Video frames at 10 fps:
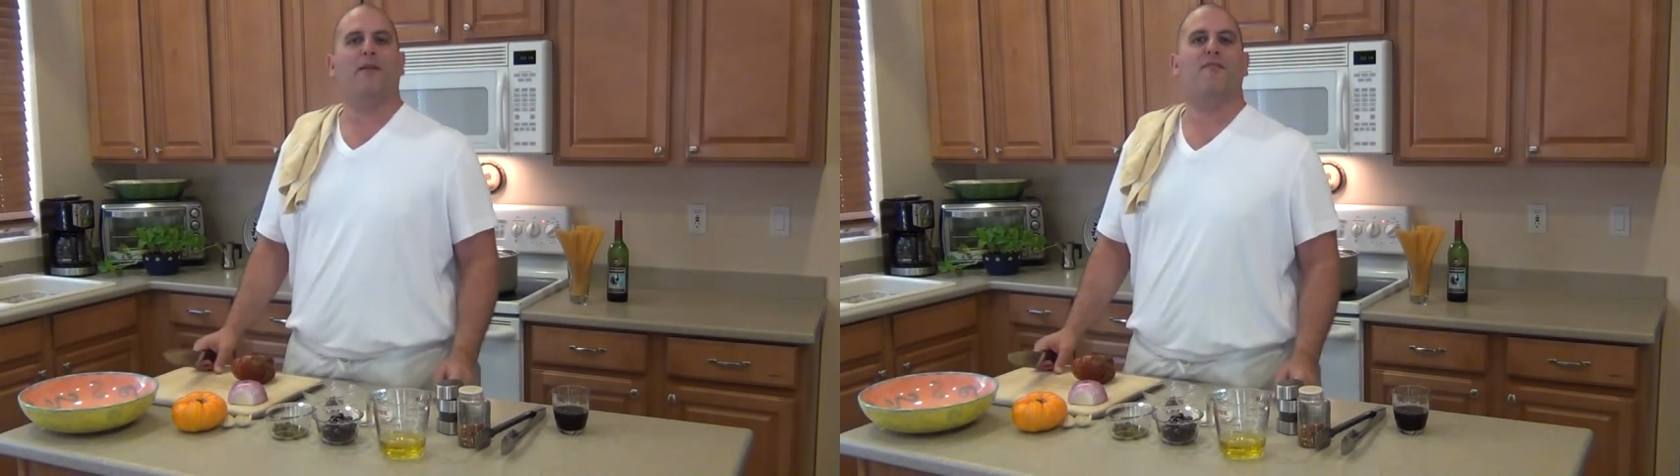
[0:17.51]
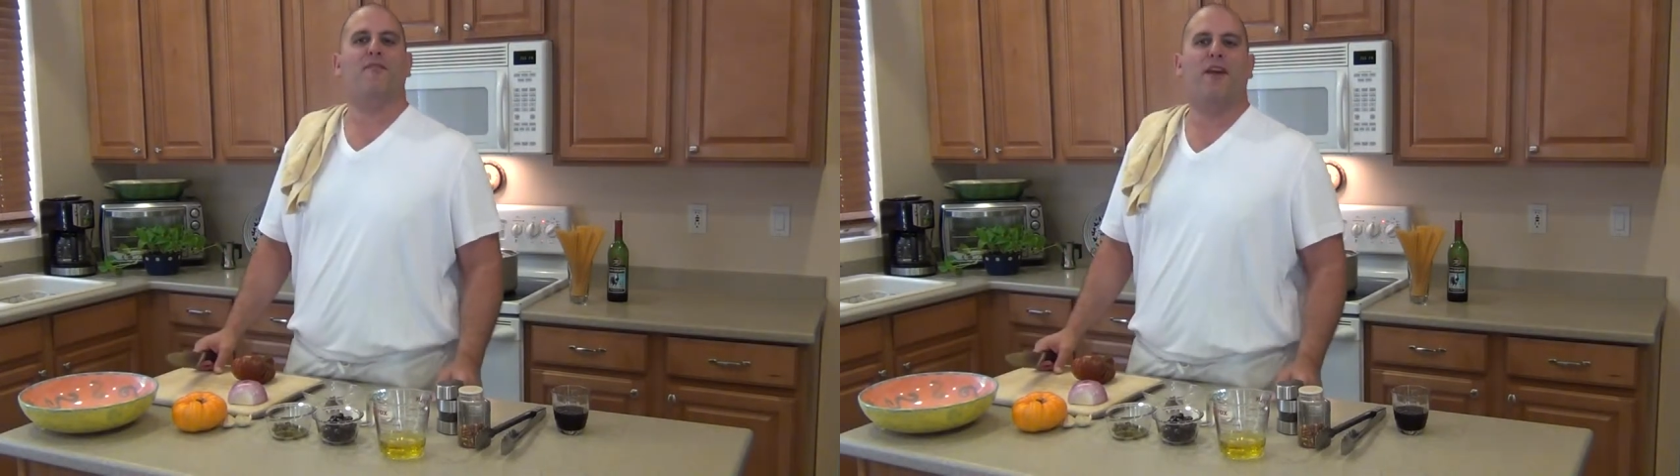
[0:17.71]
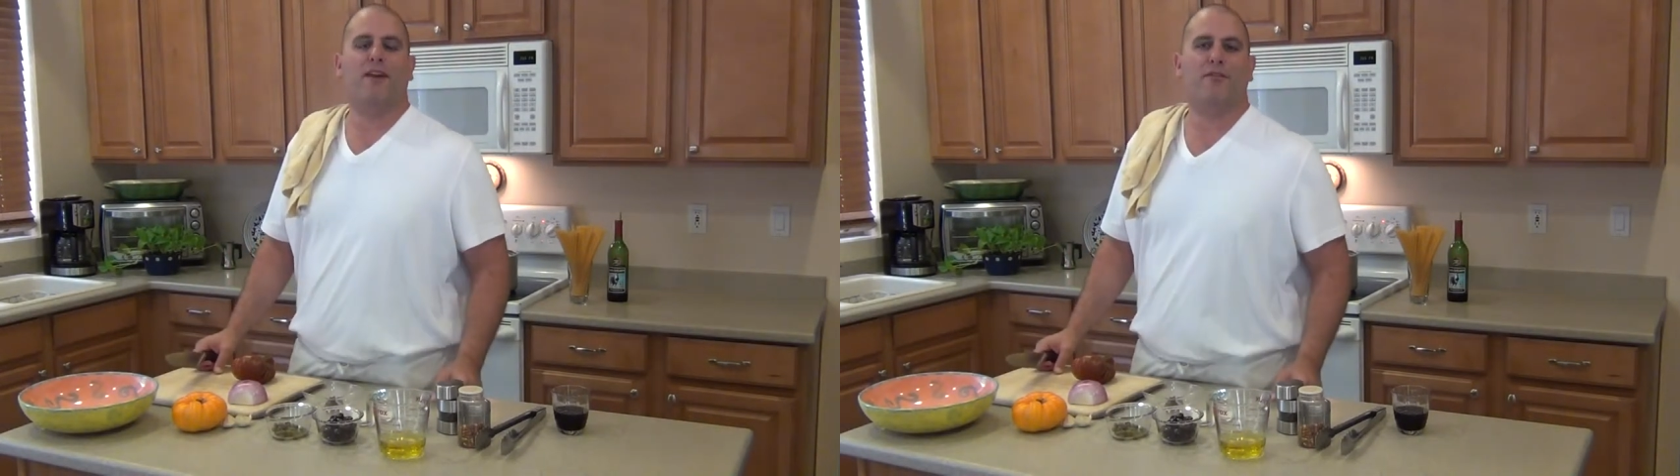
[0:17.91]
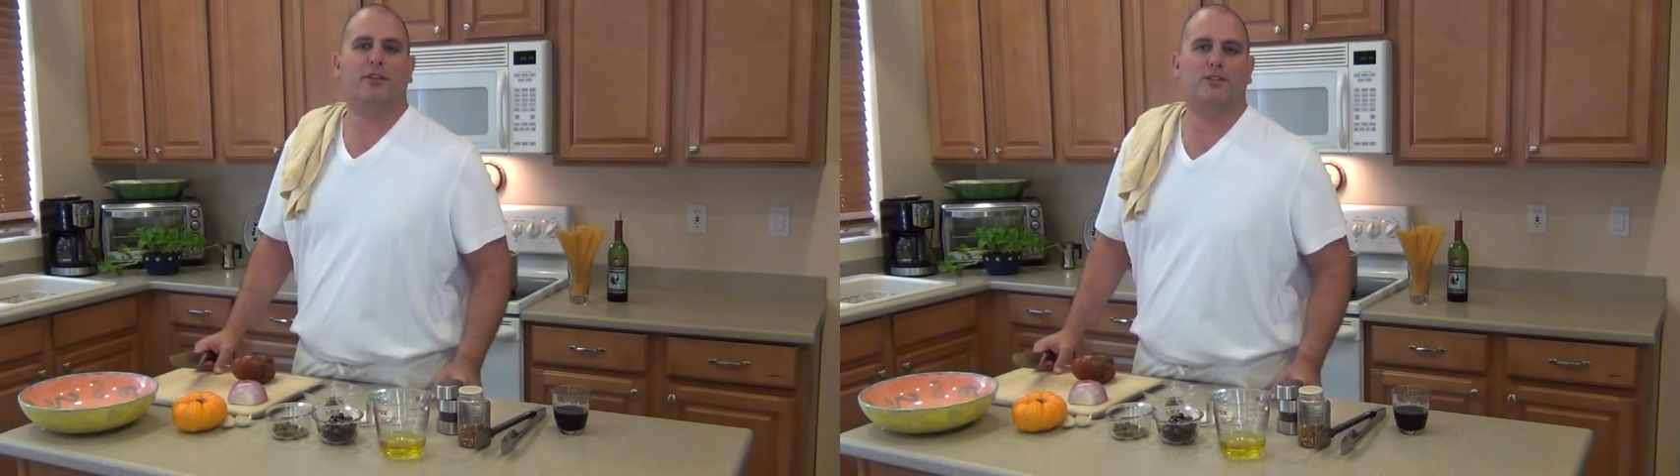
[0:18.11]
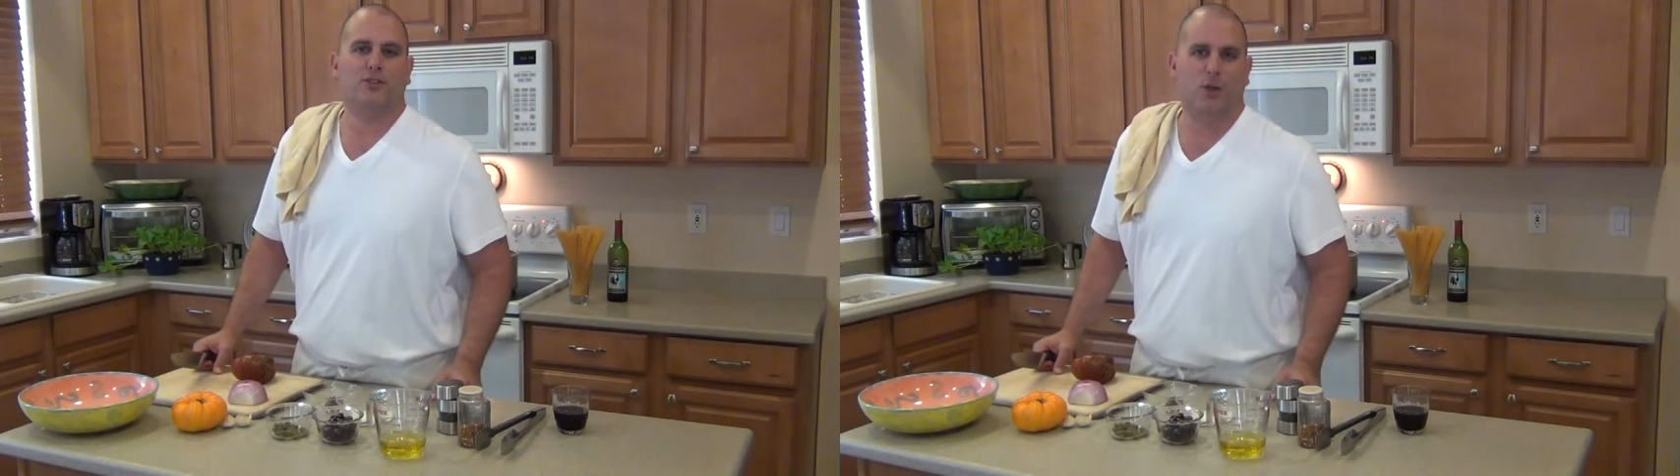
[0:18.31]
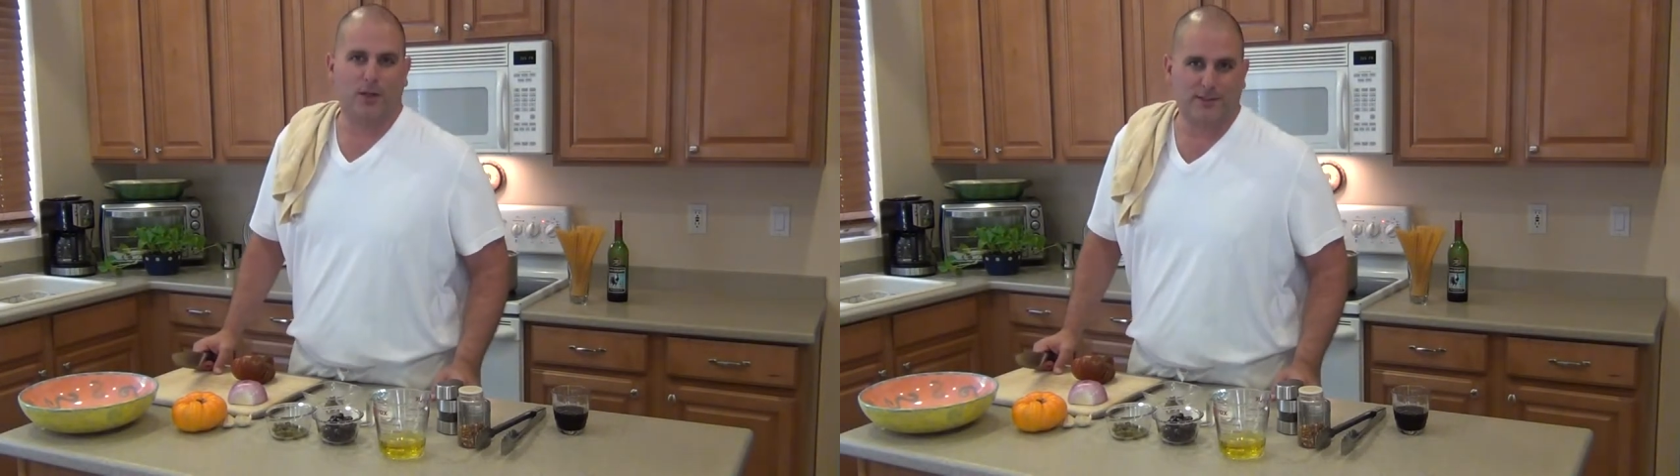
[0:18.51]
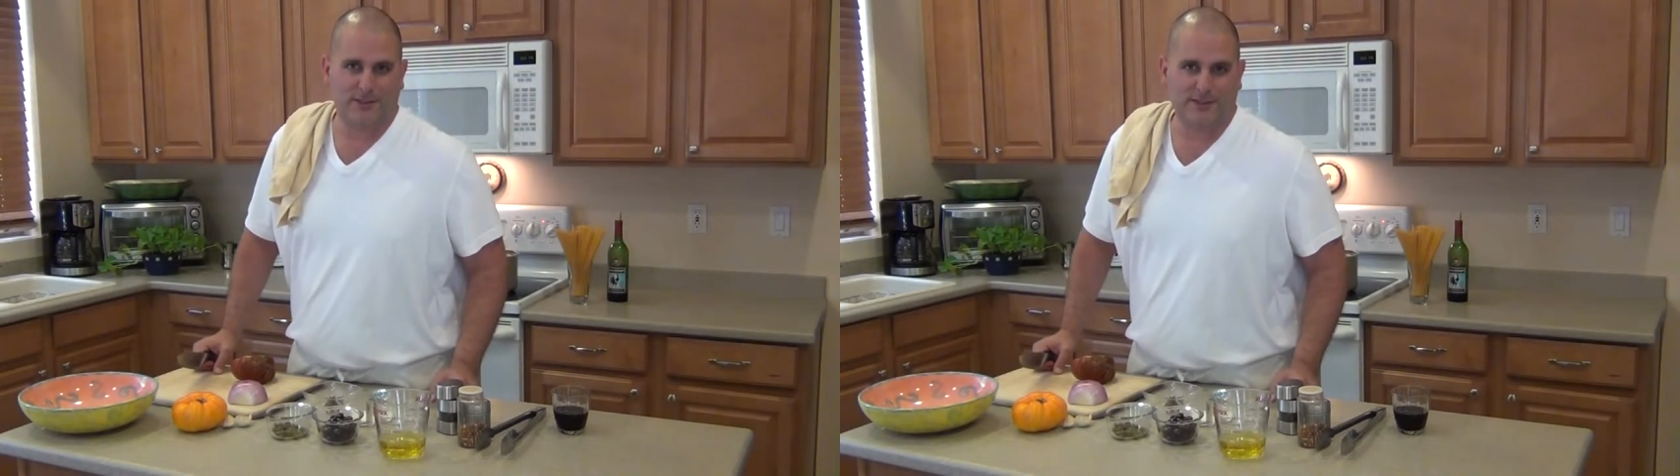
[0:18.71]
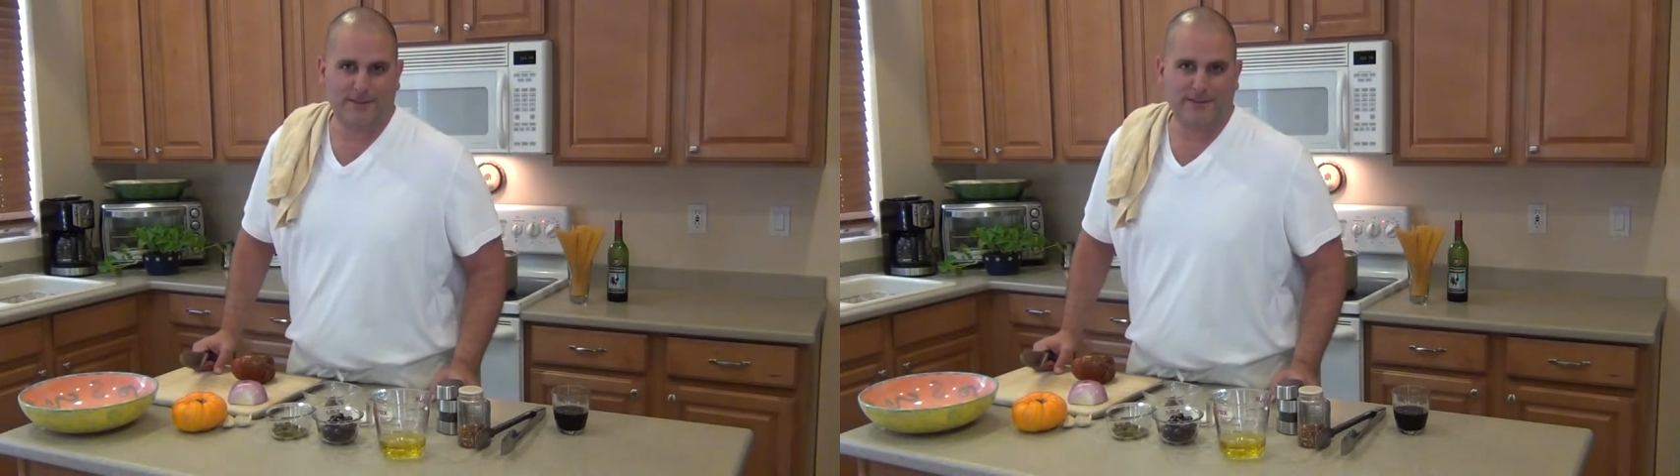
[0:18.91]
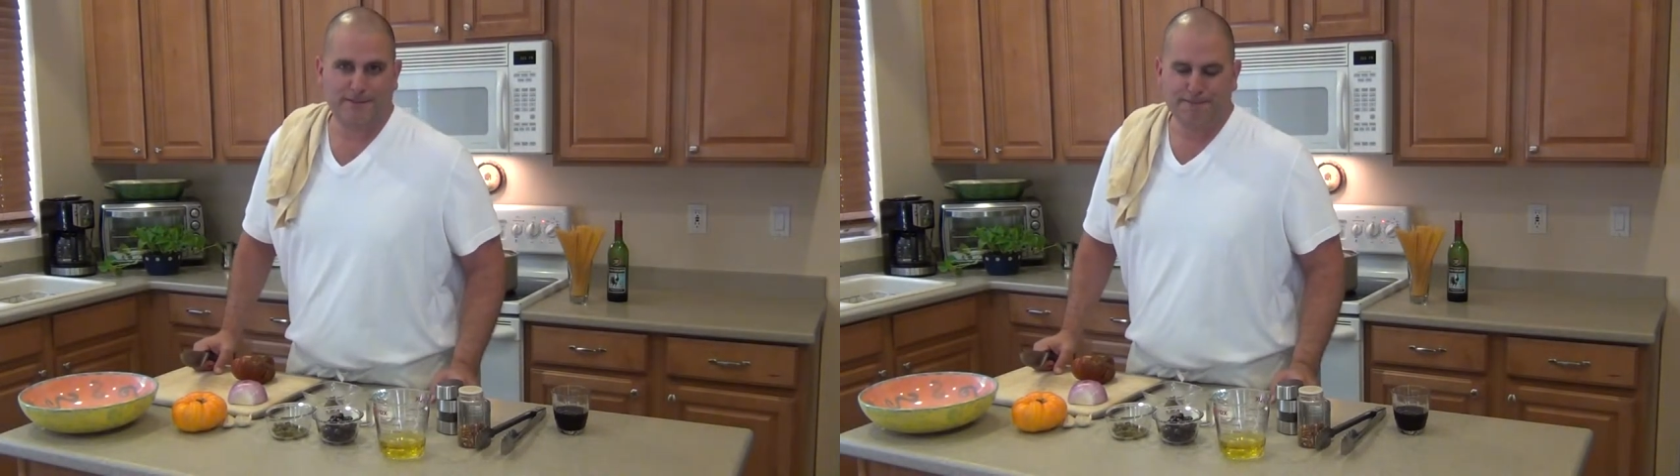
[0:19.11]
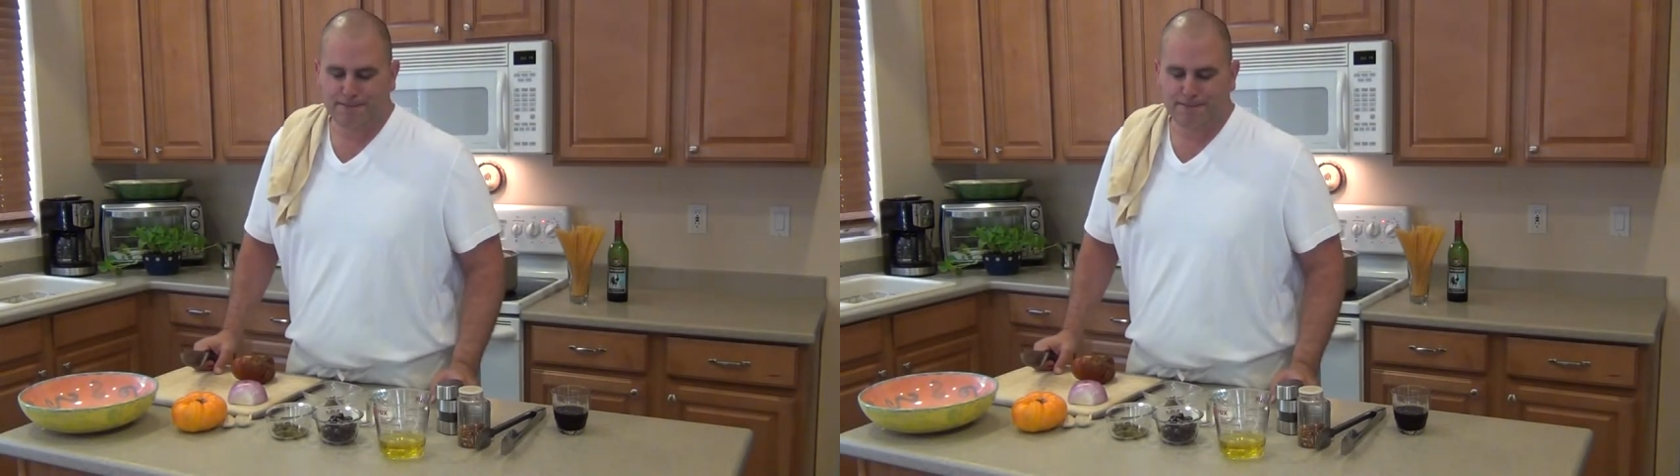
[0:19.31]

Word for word: favorite sauces.